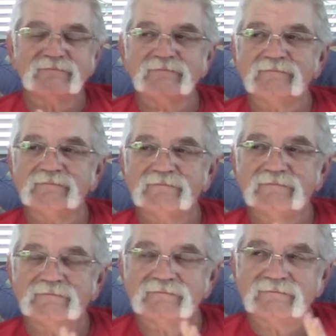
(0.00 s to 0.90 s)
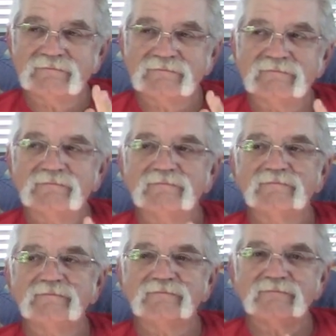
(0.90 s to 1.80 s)

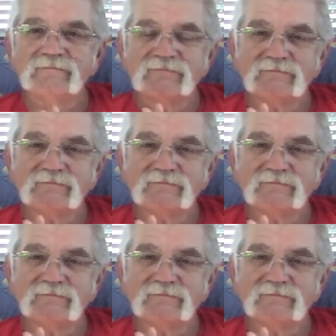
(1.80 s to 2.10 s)
(not speaking)